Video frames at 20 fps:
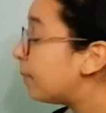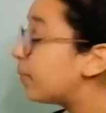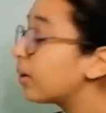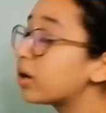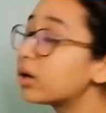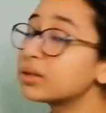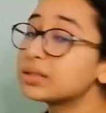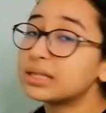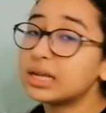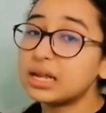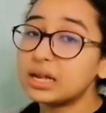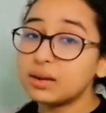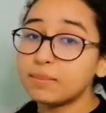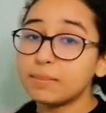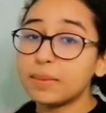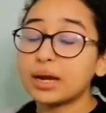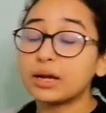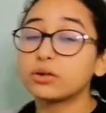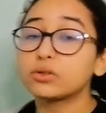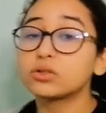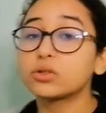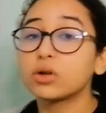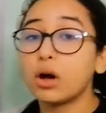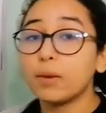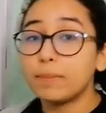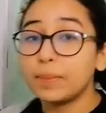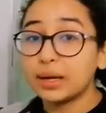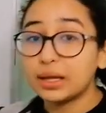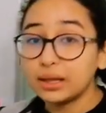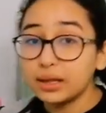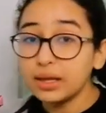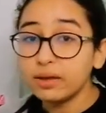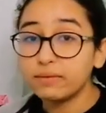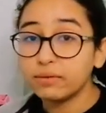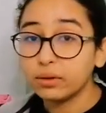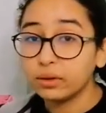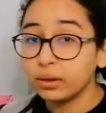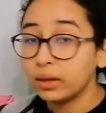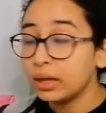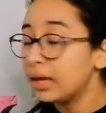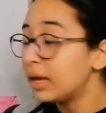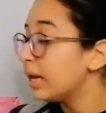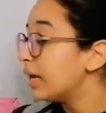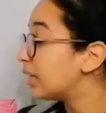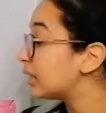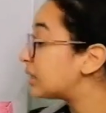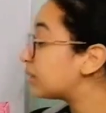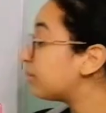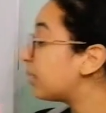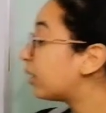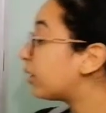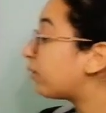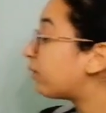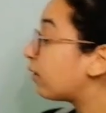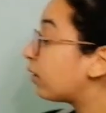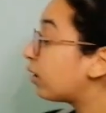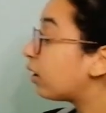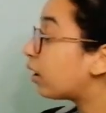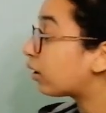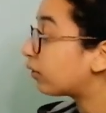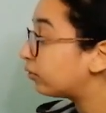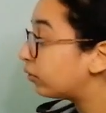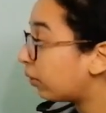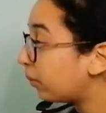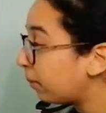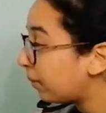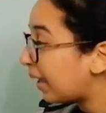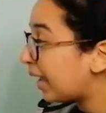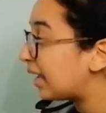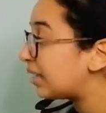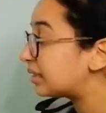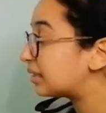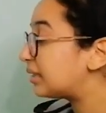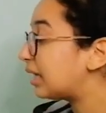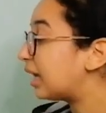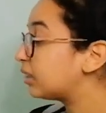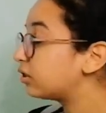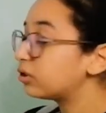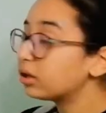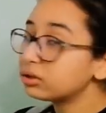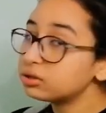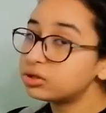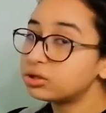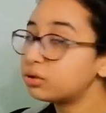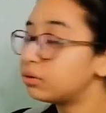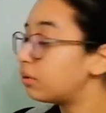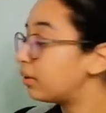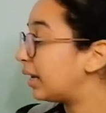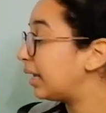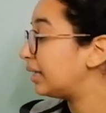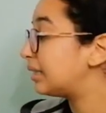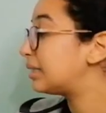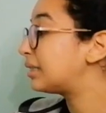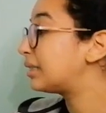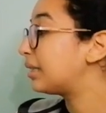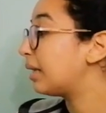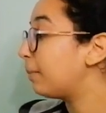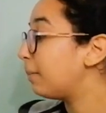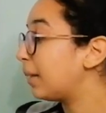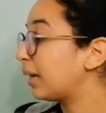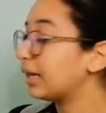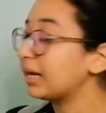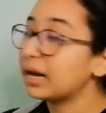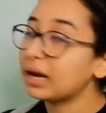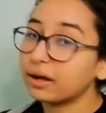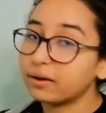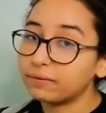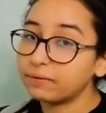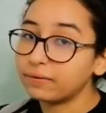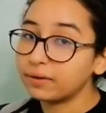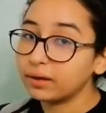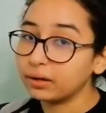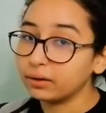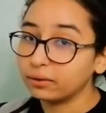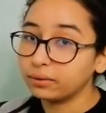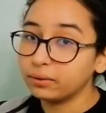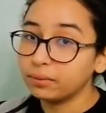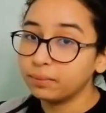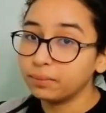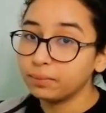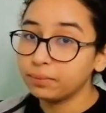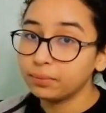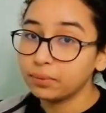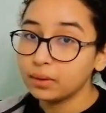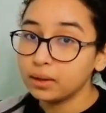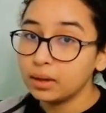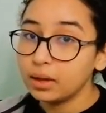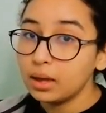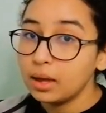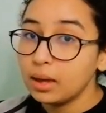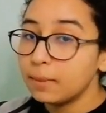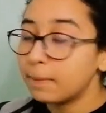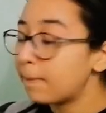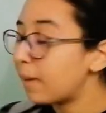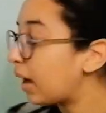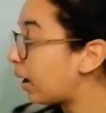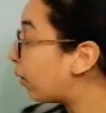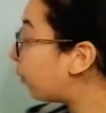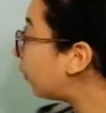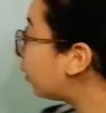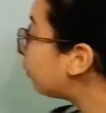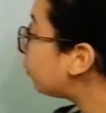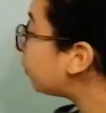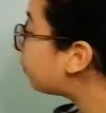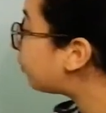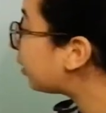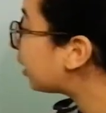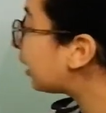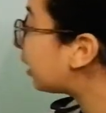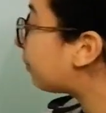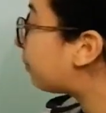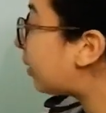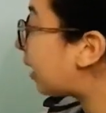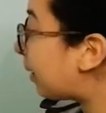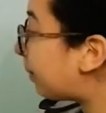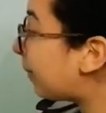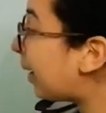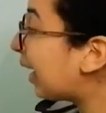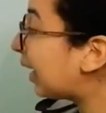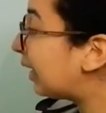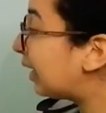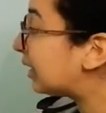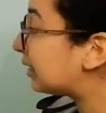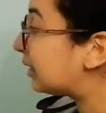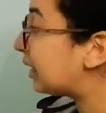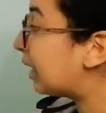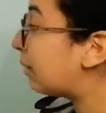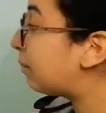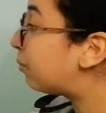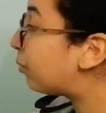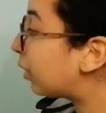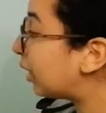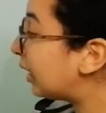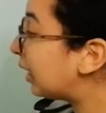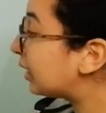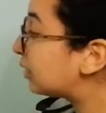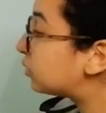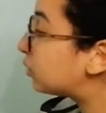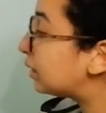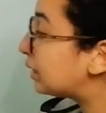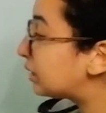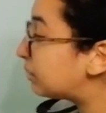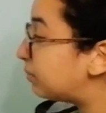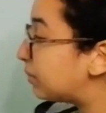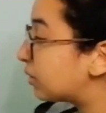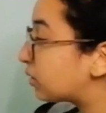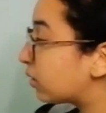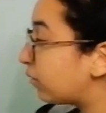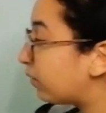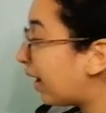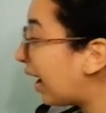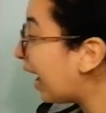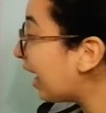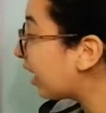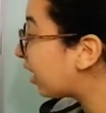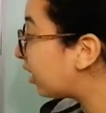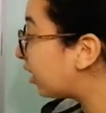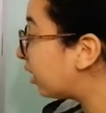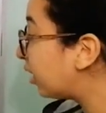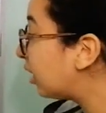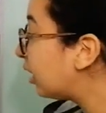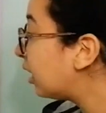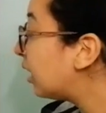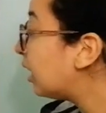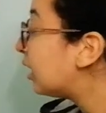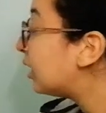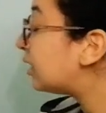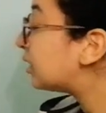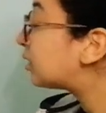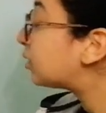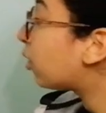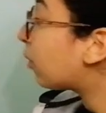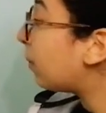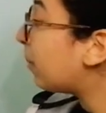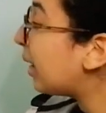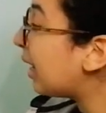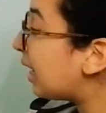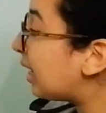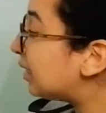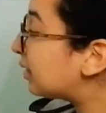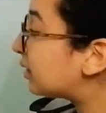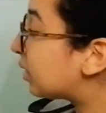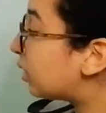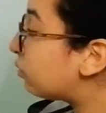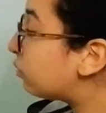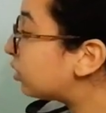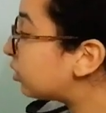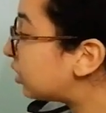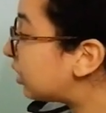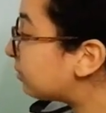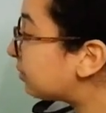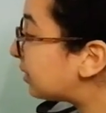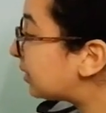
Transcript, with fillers: Because in the microscopic level, it's made of a lot of domains that don't generate the same magnetic field. But when we bring a bare magnet and put it next to this piece of iron, these domains arrange